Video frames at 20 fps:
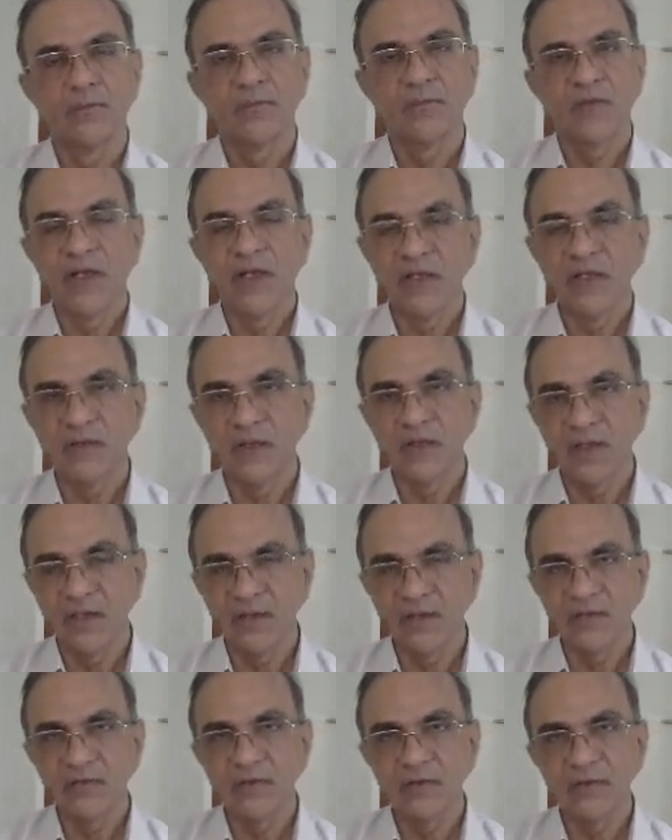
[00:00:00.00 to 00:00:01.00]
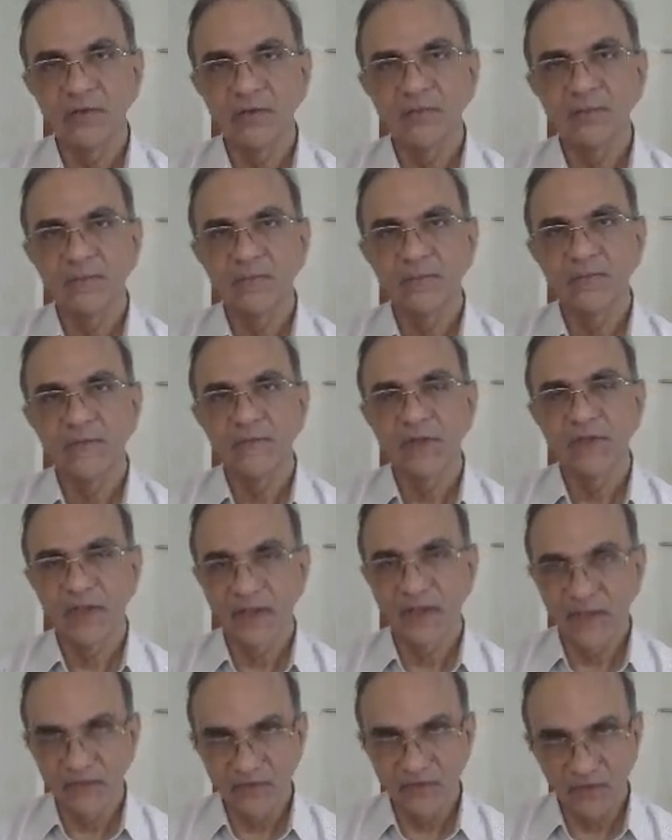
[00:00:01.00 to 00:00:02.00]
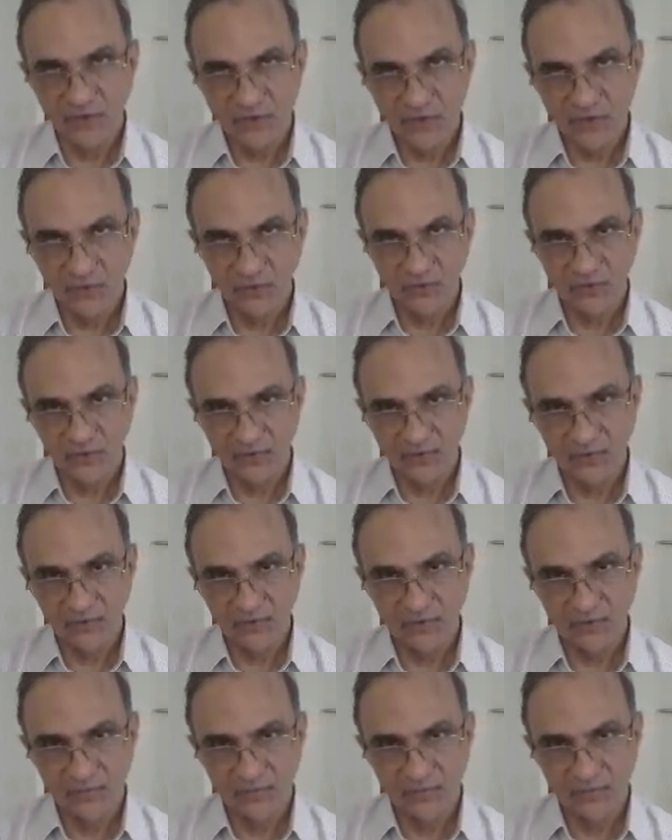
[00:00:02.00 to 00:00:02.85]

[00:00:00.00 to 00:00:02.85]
it is an exostosis.